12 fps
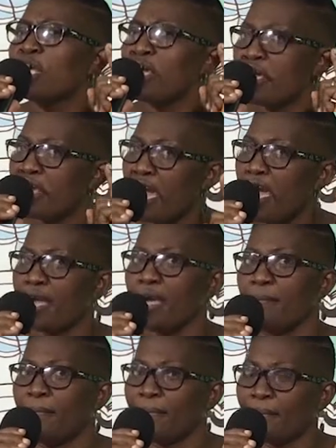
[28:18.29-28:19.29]
hear
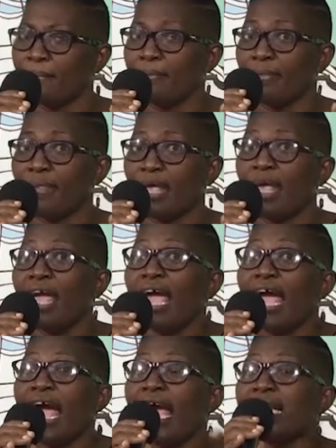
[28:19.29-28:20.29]
him.
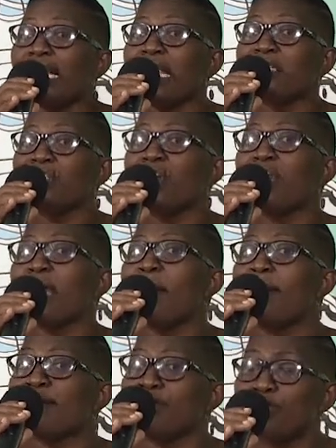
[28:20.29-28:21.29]
And lesson
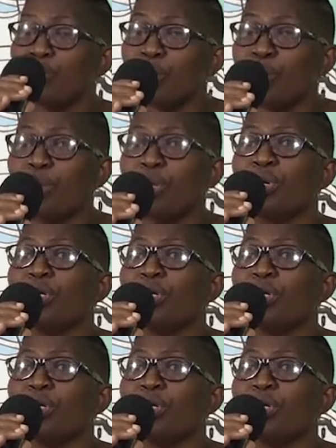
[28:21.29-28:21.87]
number two,